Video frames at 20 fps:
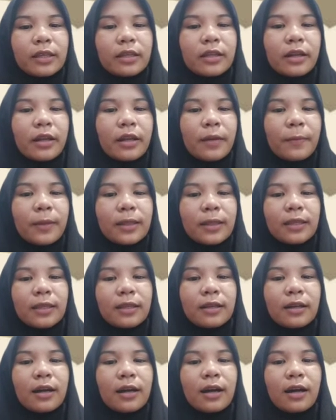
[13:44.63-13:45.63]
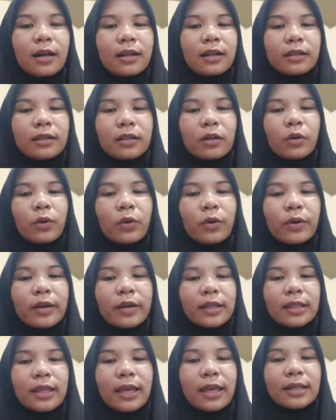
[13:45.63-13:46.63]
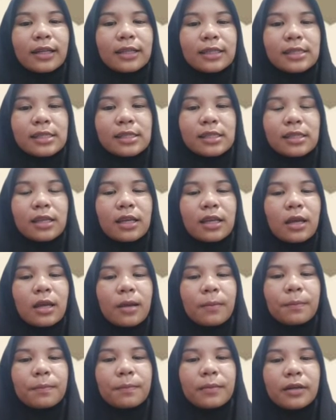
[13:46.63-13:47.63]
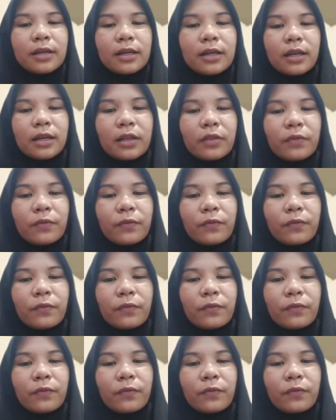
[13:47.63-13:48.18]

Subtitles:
grammatical correct English, but